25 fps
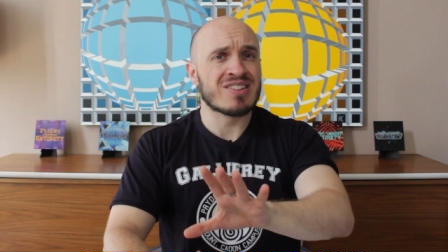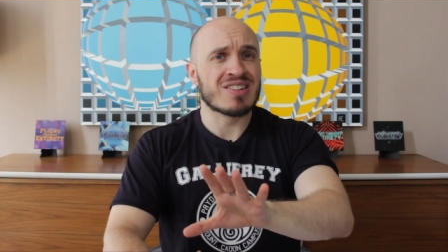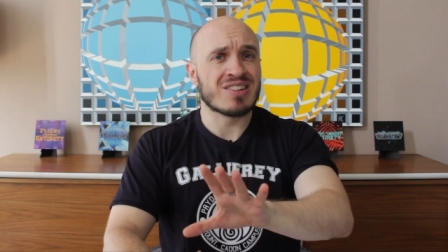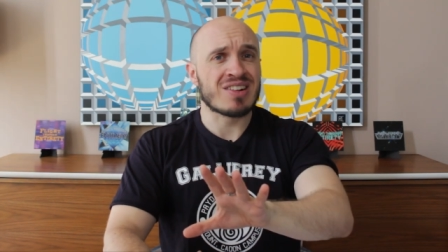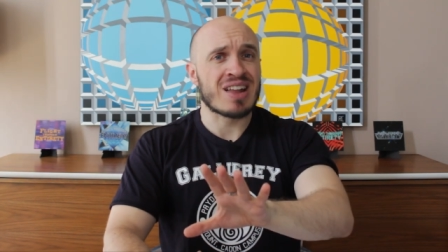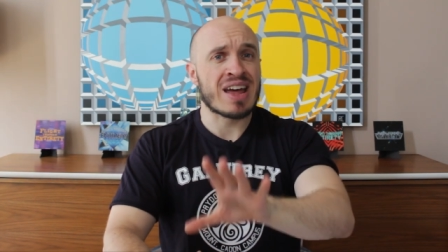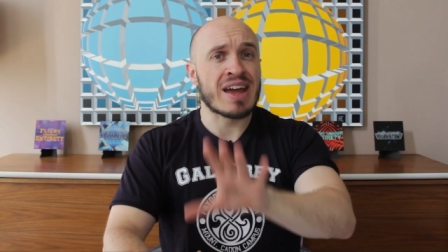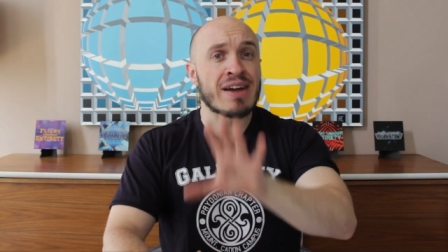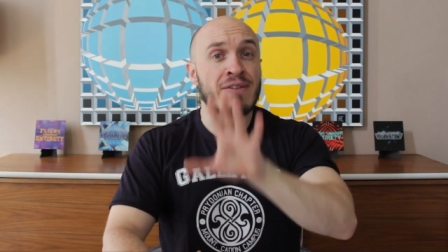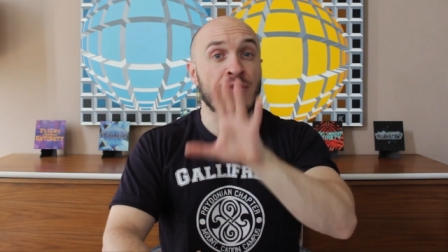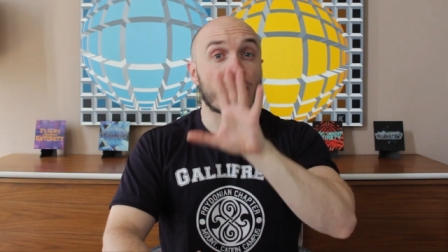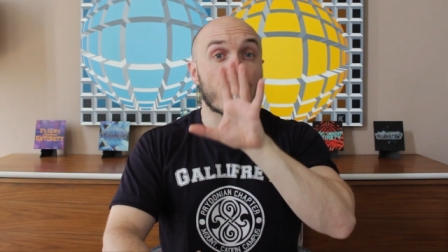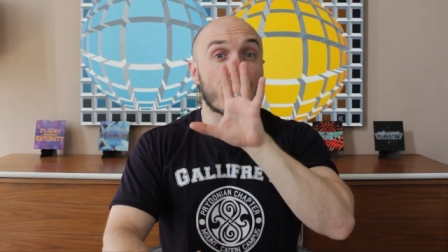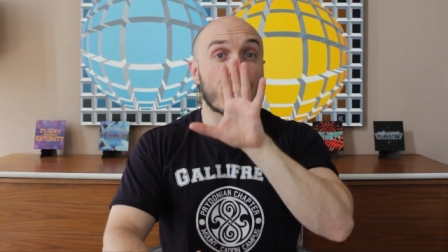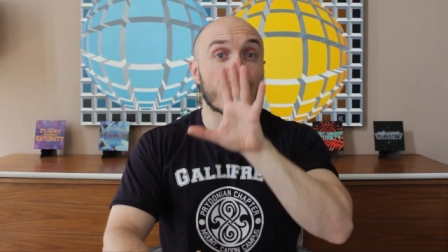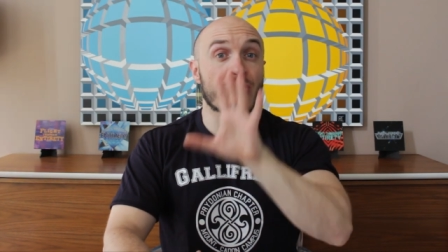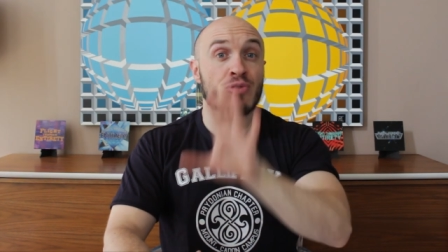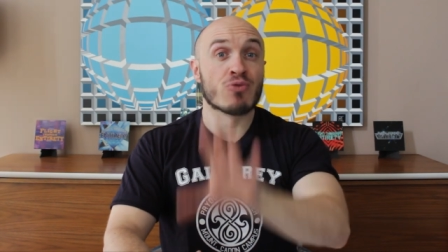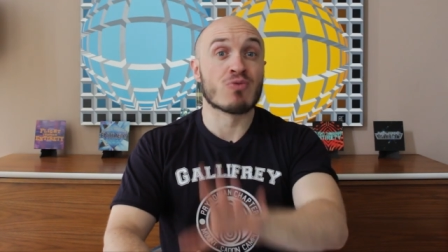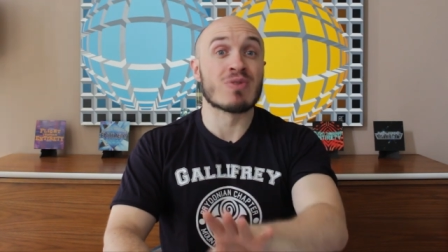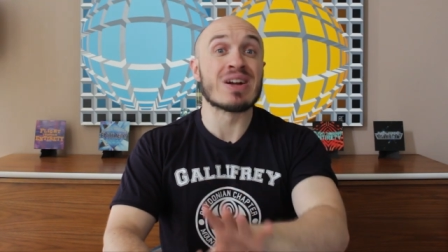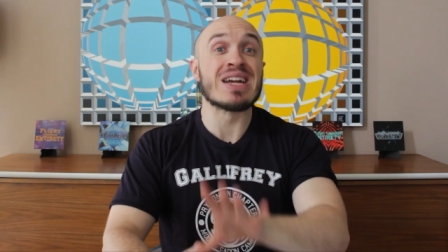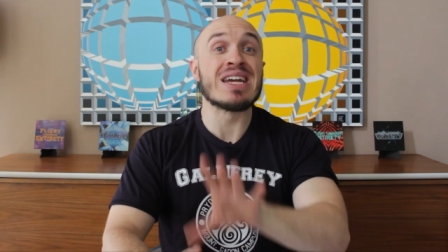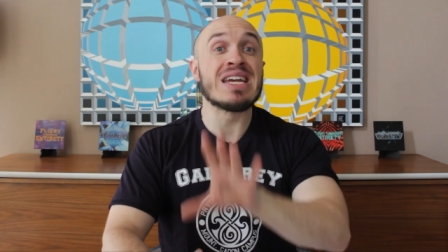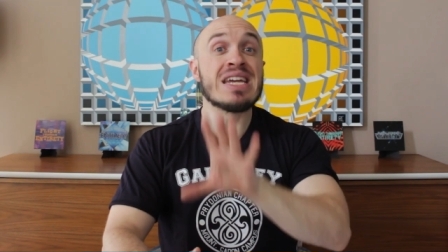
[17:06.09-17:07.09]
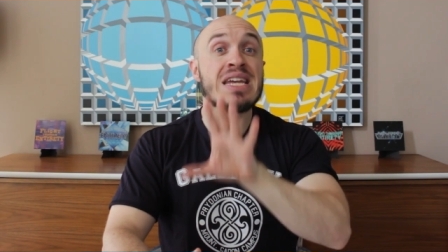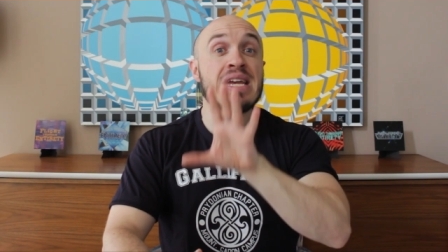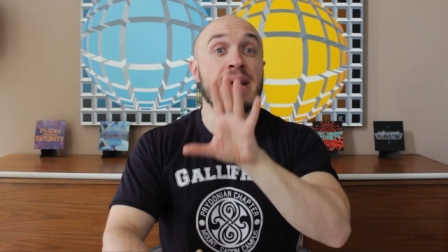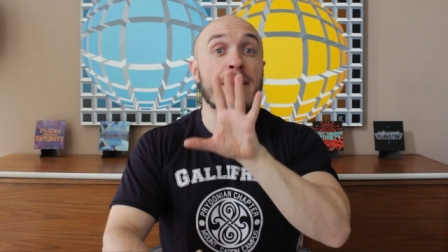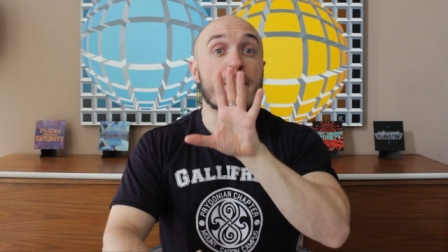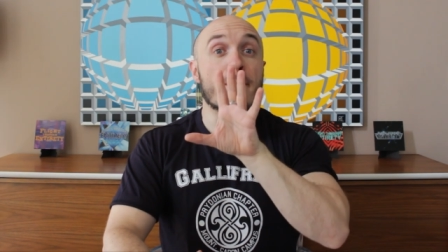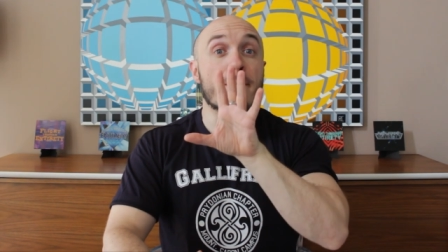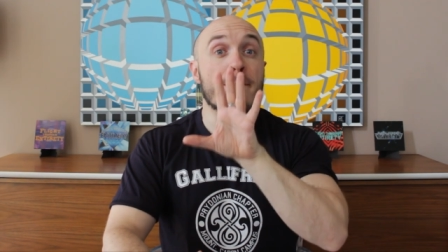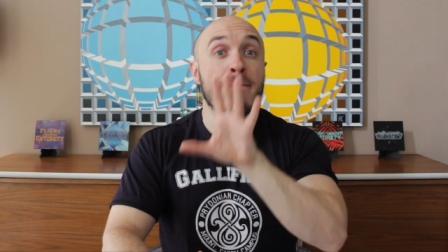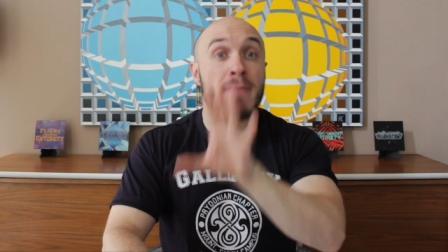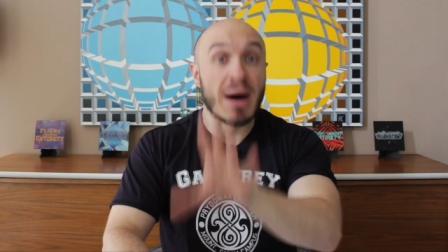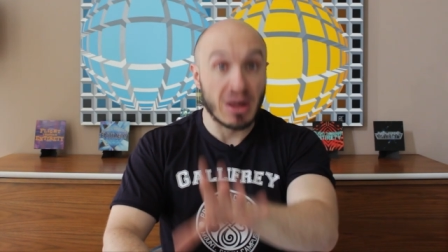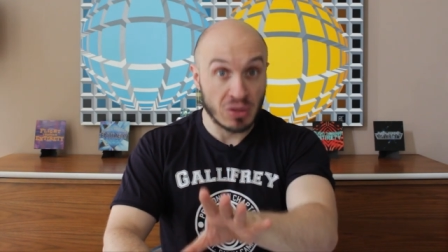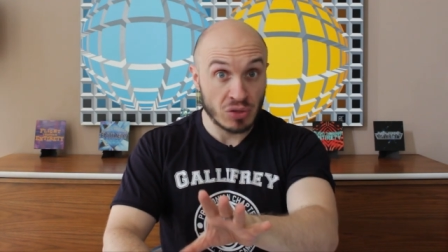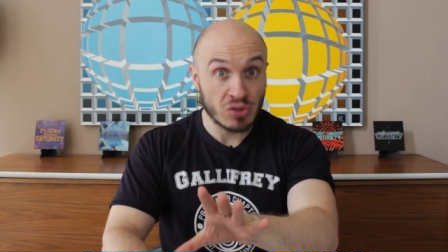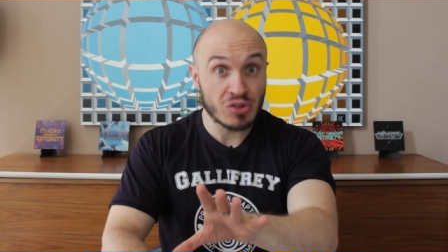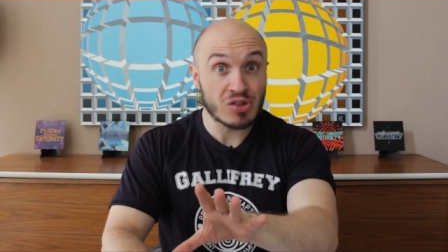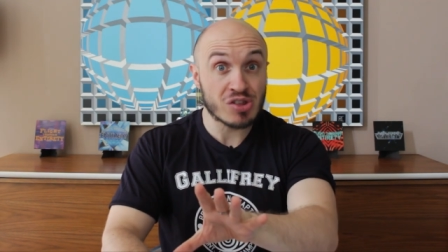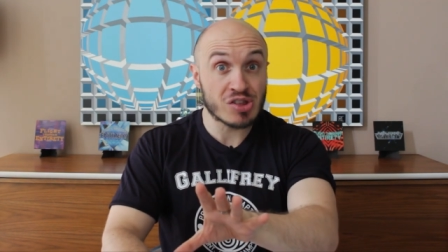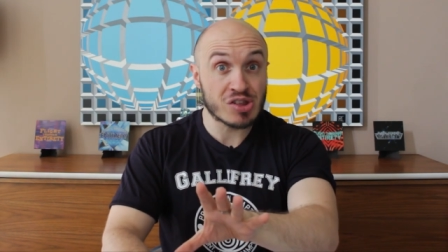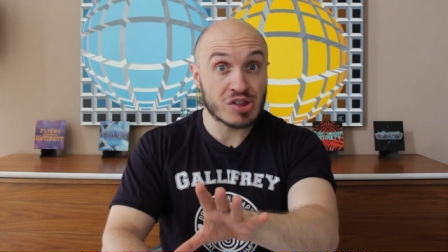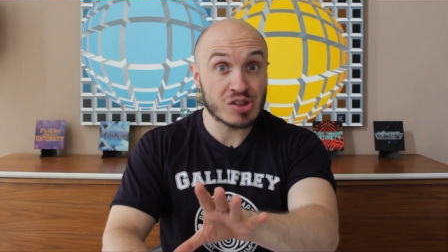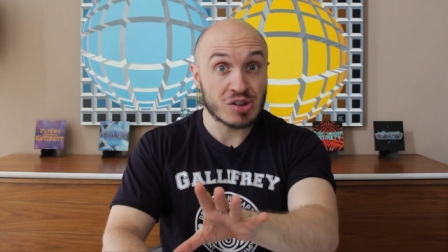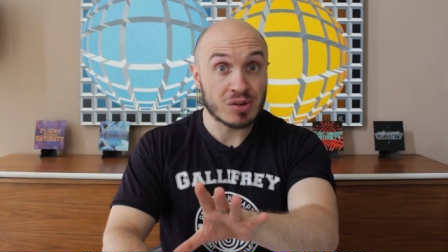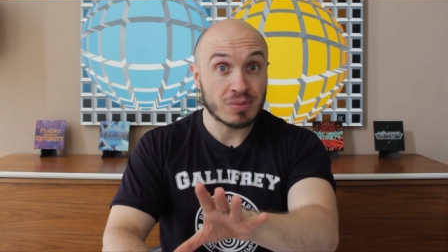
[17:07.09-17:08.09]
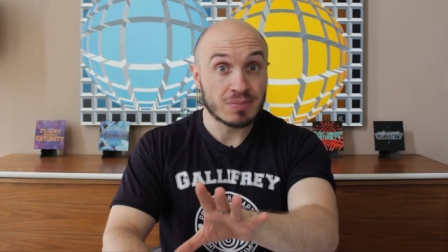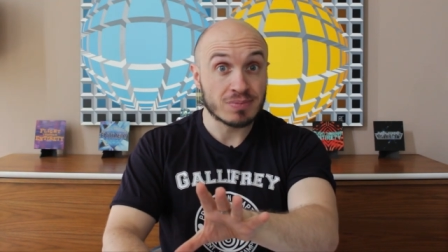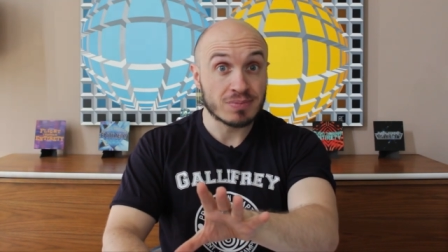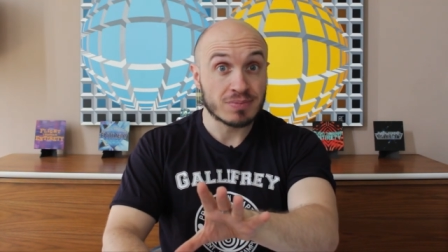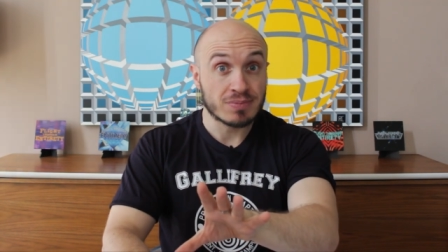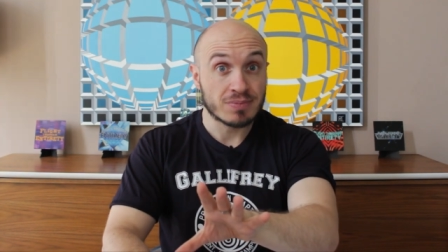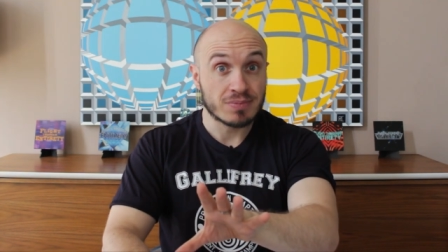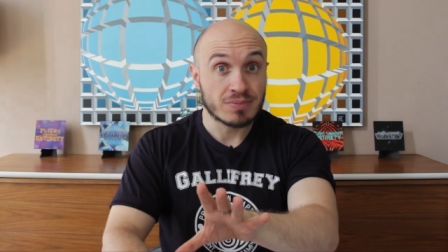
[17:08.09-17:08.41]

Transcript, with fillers: a delay of 3 months,